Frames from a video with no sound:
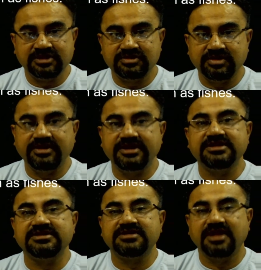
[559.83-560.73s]
So it
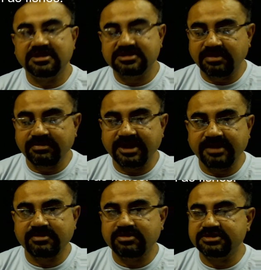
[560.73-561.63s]
is
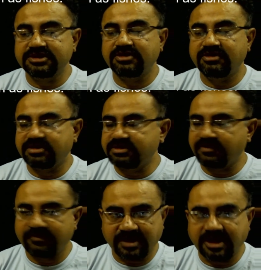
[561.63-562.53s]
sometimes causing lot
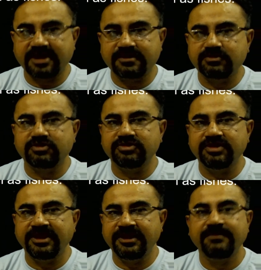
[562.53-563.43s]
of harm to
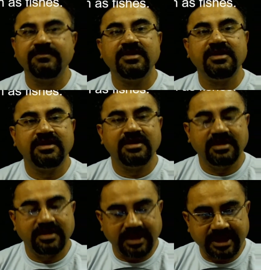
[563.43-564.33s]
the
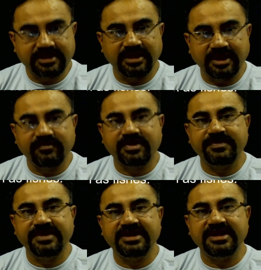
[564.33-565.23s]

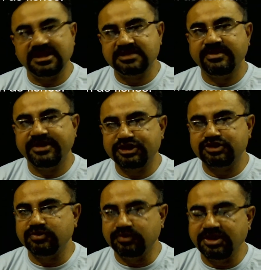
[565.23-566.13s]
environment as well as
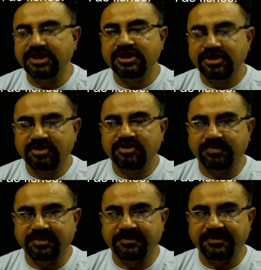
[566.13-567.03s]
to the
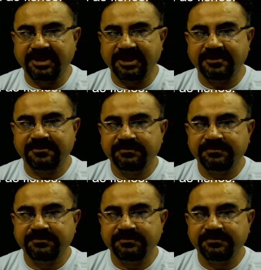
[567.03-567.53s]
human being.